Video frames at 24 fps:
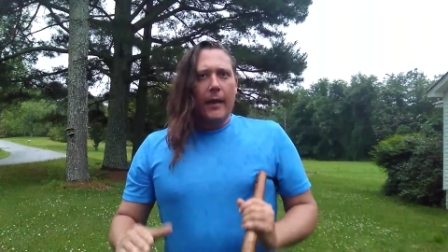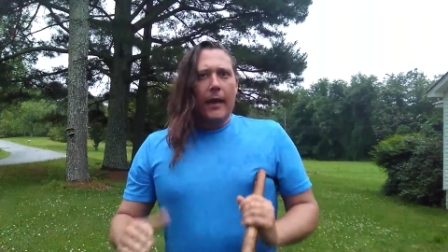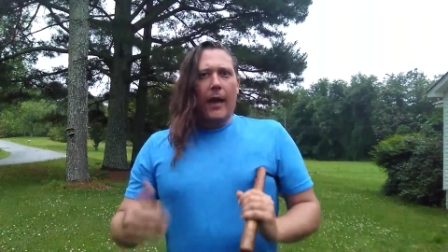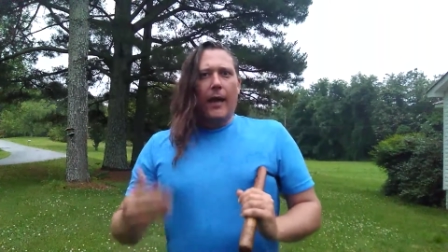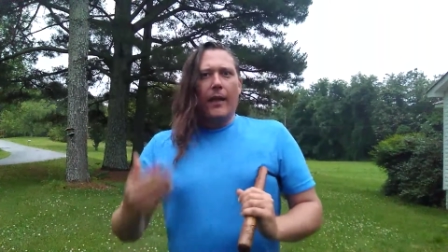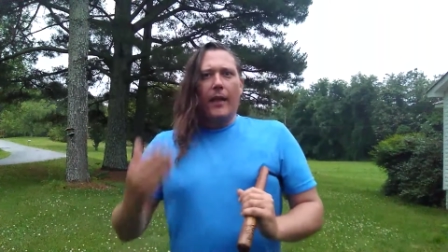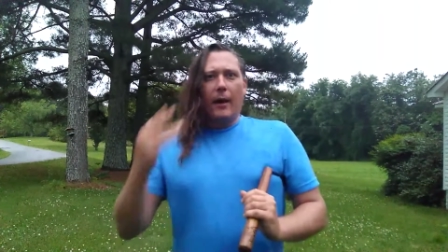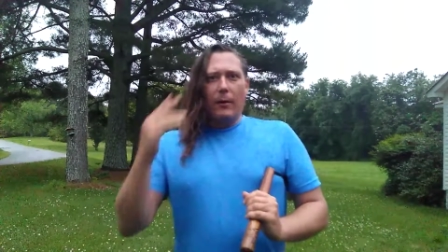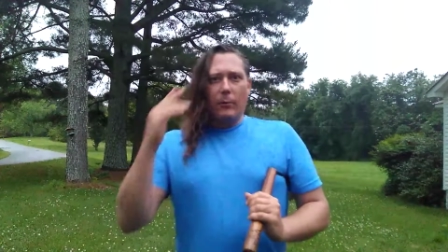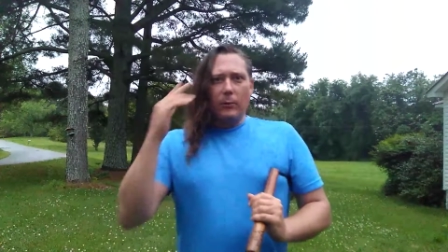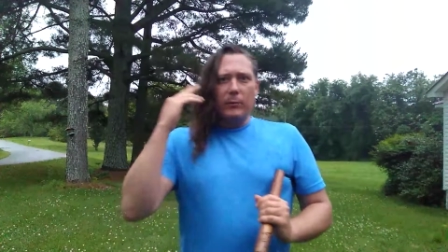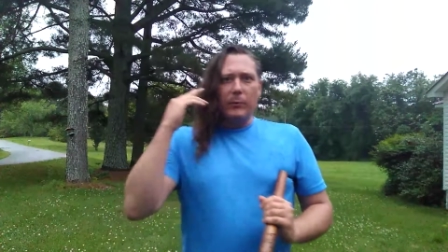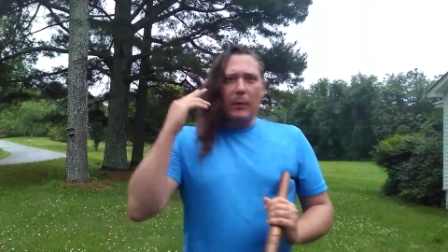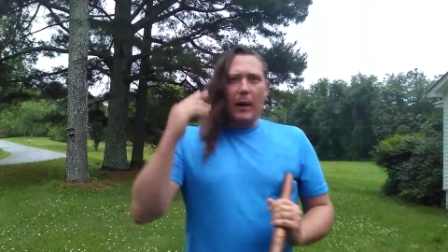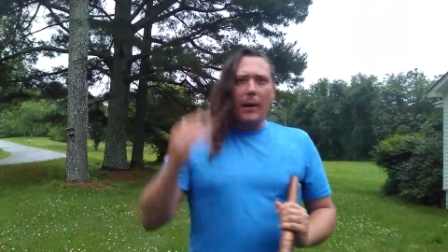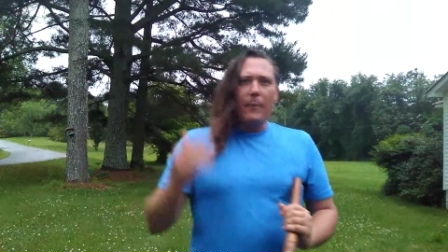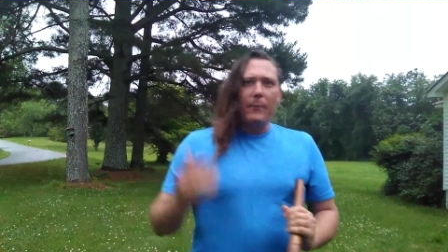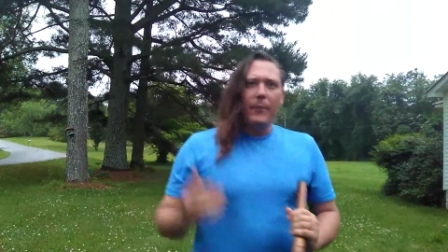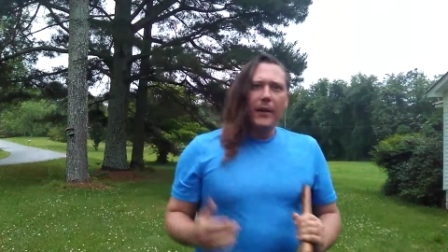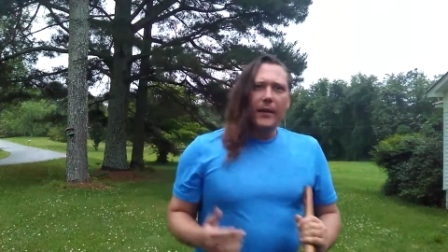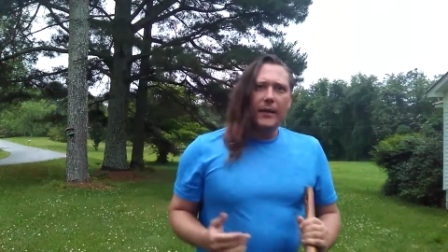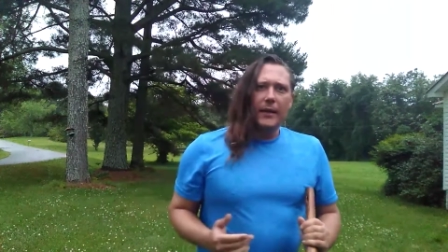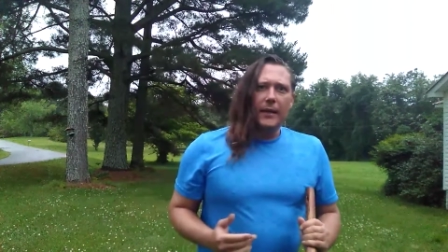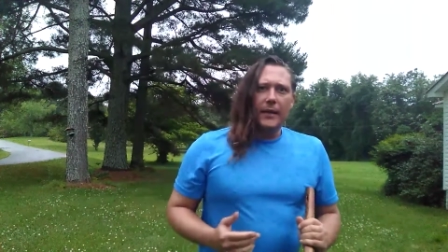And that was my
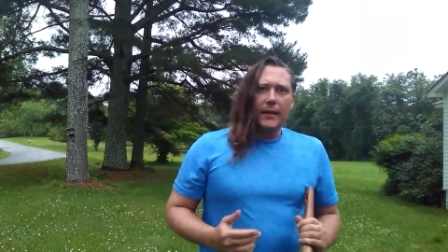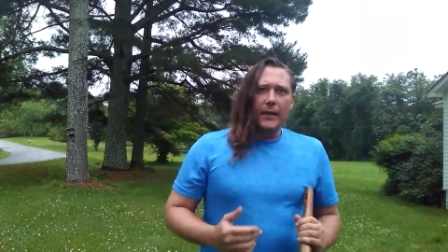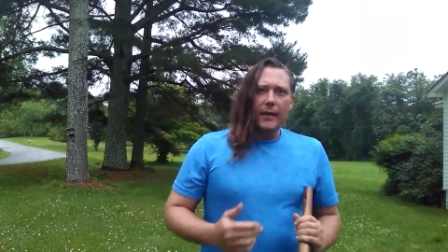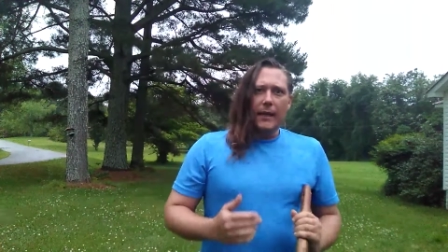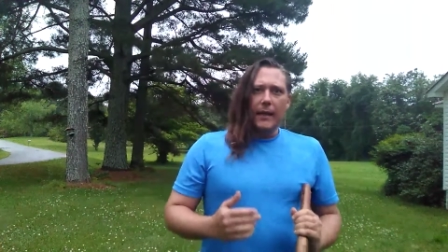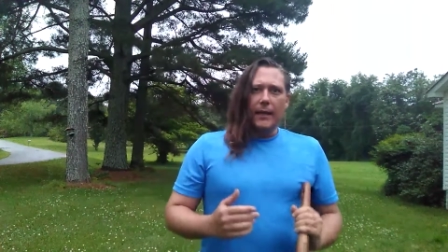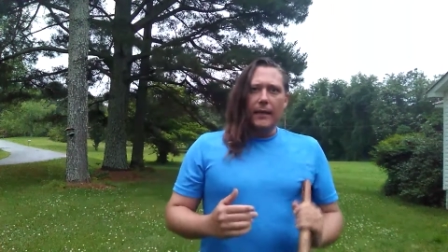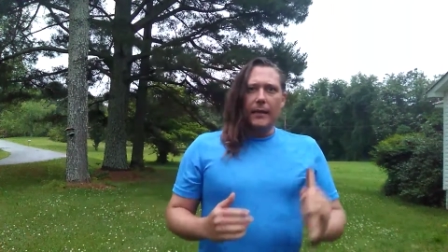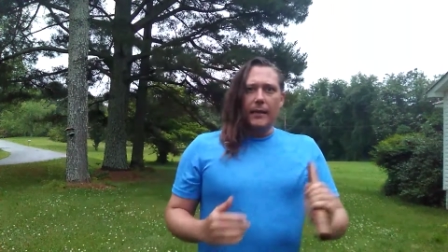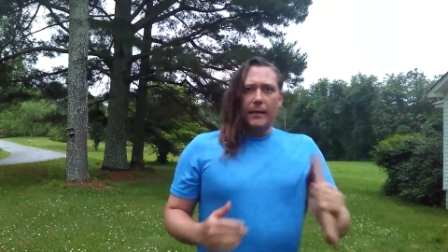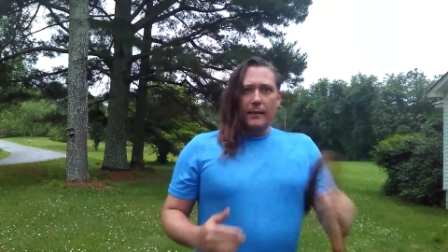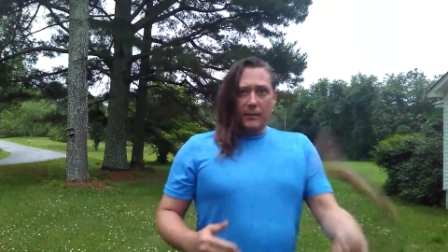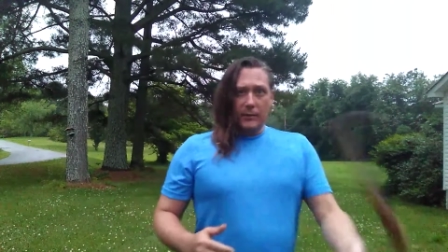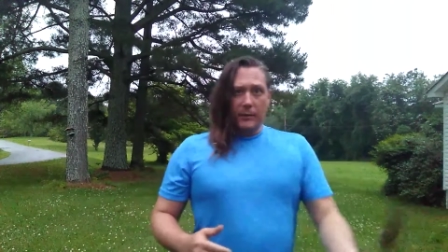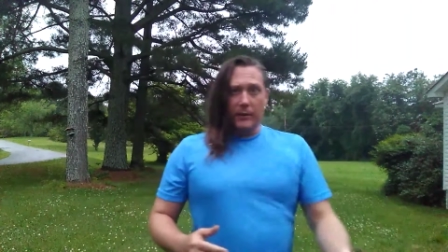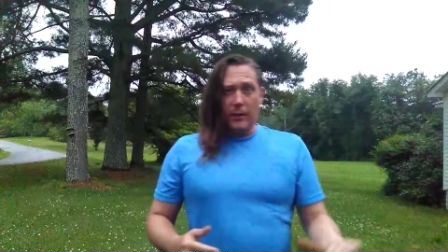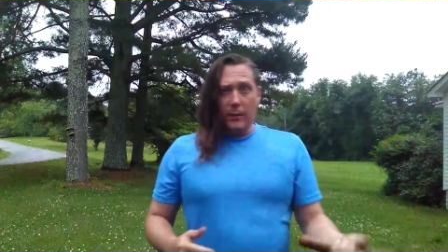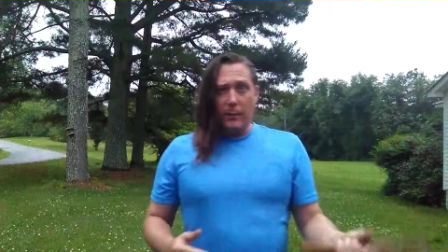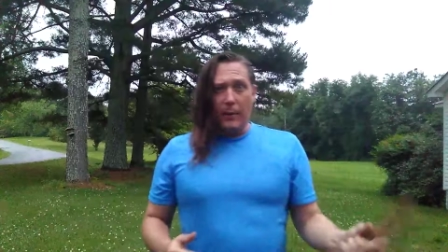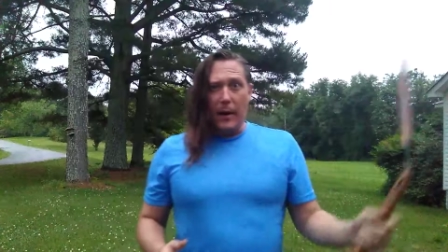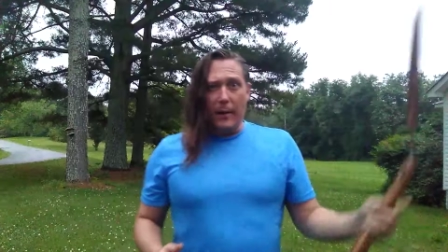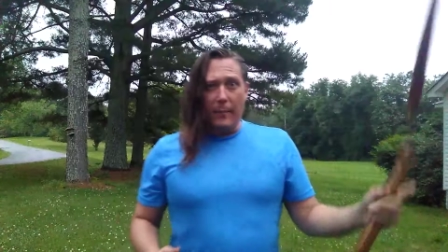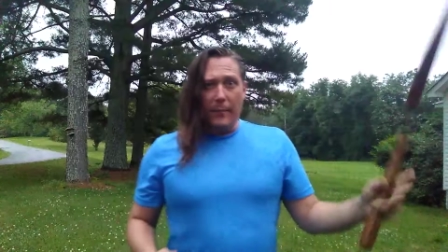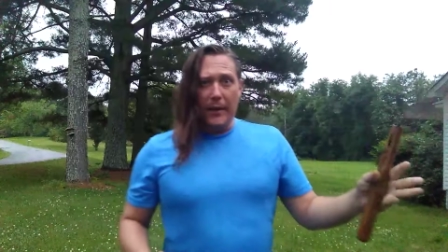opinion then, and it's
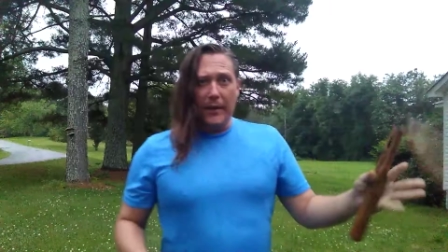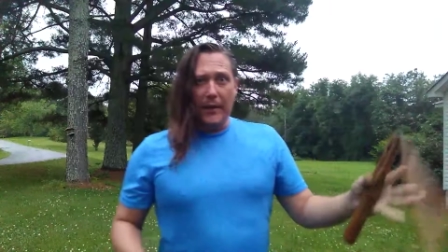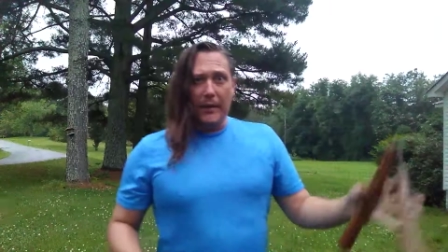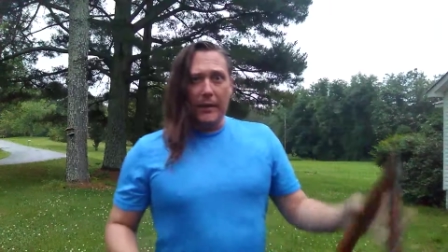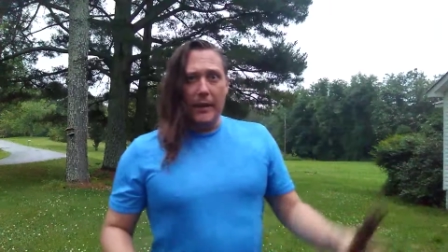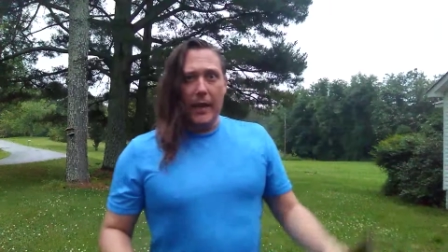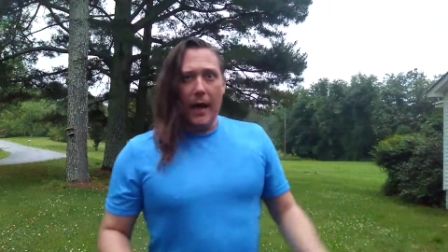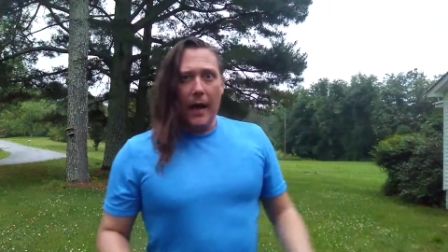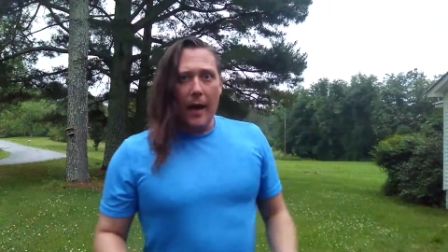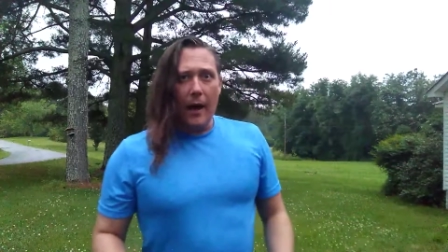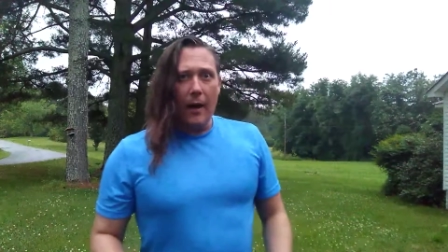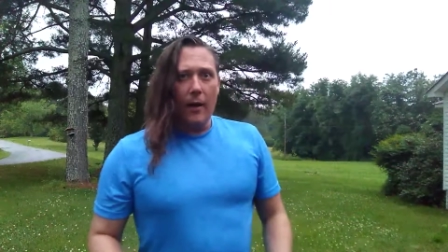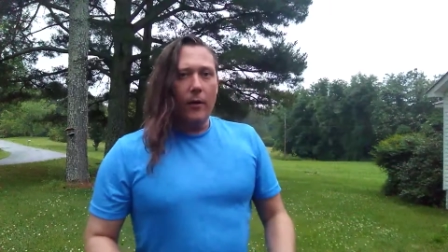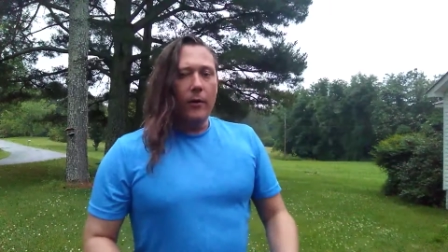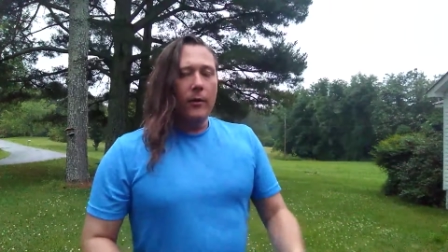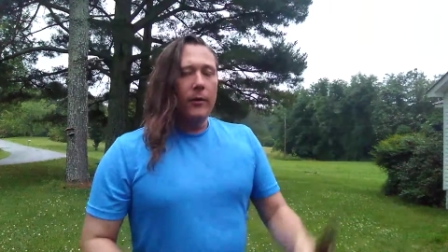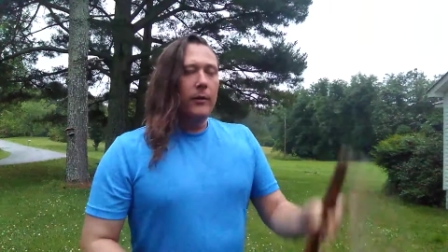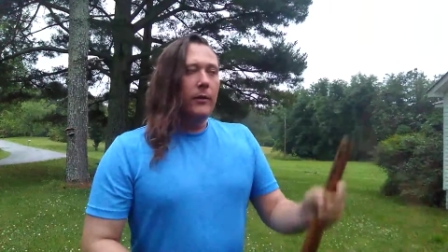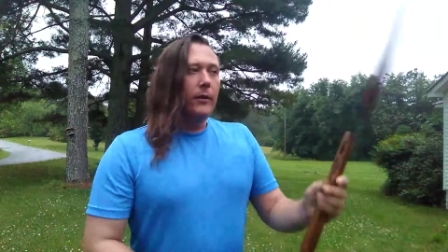still my opinion now.